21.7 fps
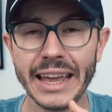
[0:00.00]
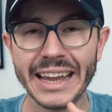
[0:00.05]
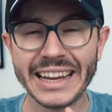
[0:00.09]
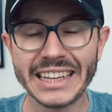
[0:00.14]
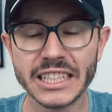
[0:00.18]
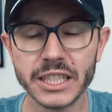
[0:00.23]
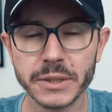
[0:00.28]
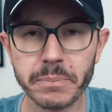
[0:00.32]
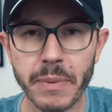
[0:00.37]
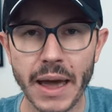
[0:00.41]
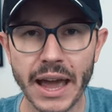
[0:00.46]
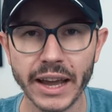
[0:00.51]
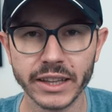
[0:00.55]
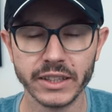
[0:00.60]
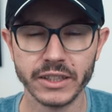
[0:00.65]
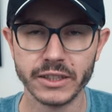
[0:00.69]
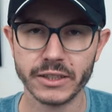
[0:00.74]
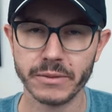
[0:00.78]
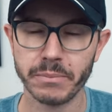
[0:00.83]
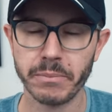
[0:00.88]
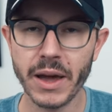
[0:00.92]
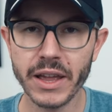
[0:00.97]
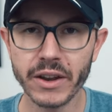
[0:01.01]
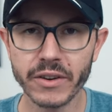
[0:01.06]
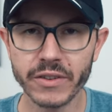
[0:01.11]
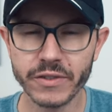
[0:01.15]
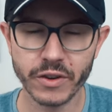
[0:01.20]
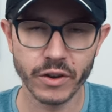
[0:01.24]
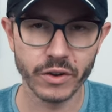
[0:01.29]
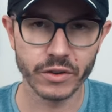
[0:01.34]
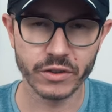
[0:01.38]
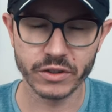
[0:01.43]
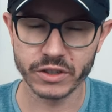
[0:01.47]
expect is better
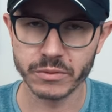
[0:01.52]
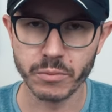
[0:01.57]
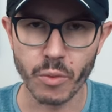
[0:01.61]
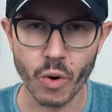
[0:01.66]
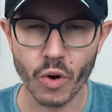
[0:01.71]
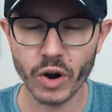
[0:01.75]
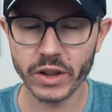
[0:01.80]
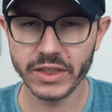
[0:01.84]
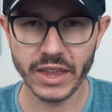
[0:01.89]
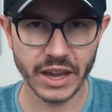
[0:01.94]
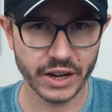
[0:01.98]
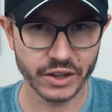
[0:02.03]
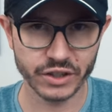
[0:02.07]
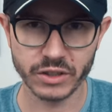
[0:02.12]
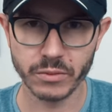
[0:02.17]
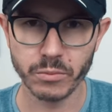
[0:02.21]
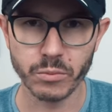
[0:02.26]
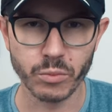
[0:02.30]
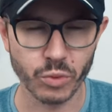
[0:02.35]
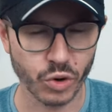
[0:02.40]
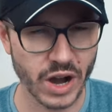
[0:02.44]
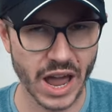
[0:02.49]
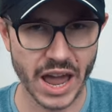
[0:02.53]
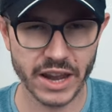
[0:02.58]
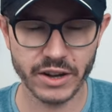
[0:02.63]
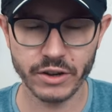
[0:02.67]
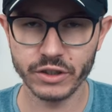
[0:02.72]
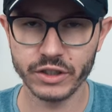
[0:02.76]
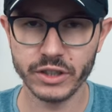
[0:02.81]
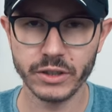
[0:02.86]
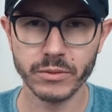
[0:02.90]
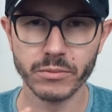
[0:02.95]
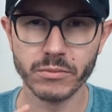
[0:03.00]
focus, more attention, more
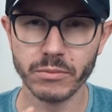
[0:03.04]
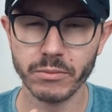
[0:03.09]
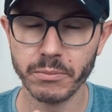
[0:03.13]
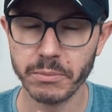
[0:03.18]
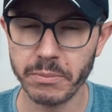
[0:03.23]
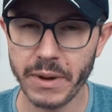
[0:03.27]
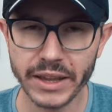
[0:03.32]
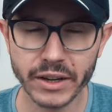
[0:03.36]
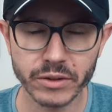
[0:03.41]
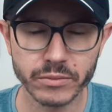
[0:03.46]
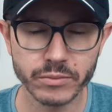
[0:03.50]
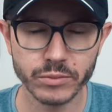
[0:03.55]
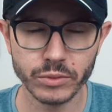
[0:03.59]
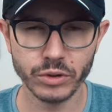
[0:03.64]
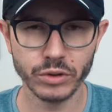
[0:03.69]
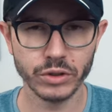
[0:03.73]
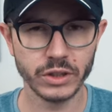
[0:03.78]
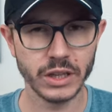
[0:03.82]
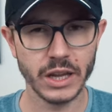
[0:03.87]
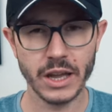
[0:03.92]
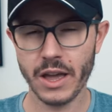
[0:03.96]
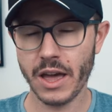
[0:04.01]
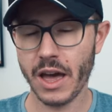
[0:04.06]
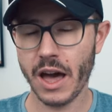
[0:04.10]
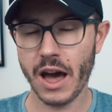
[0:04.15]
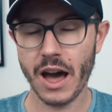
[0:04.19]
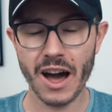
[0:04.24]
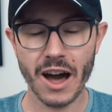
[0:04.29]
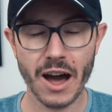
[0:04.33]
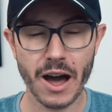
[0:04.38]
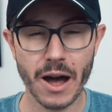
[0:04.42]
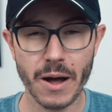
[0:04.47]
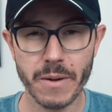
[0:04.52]
energy, better mood.
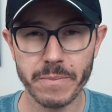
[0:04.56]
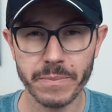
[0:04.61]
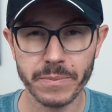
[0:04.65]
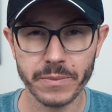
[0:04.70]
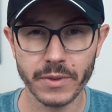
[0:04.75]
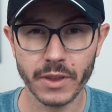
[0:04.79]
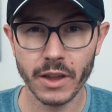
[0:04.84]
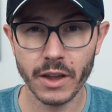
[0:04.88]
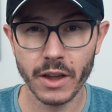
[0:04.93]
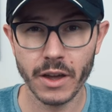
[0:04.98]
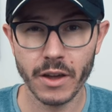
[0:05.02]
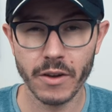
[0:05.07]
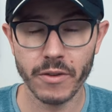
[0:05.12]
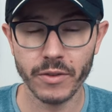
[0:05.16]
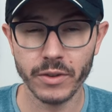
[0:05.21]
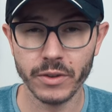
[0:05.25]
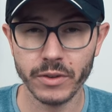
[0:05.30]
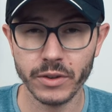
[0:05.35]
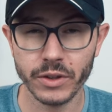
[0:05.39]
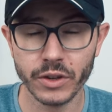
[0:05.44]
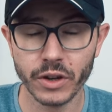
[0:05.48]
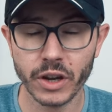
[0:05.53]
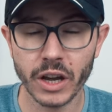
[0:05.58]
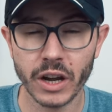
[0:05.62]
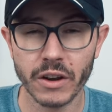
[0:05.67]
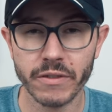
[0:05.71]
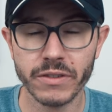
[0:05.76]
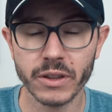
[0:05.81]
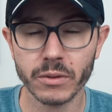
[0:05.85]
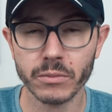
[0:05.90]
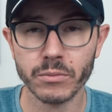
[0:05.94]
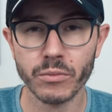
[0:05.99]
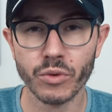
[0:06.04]
You're gonna
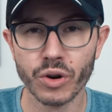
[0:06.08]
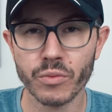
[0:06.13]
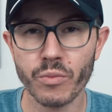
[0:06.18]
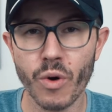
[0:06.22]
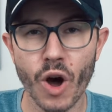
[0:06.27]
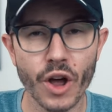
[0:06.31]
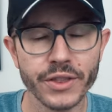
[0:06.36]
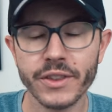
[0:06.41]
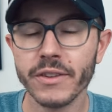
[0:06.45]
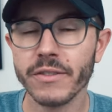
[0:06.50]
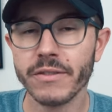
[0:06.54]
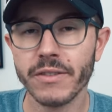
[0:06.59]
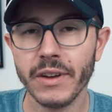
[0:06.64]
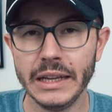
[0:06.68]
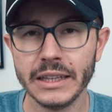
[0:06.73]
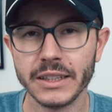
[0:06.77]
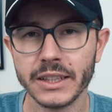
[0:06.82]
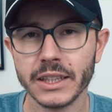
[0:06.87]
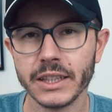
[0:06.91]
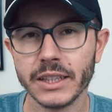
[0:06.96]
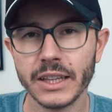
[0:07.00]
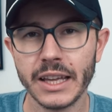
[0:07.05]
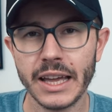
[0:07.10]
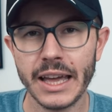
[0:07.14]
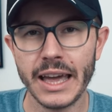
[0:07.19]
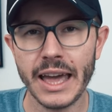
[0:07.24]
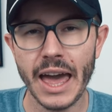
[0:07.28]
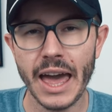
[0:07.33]
feel more motivated.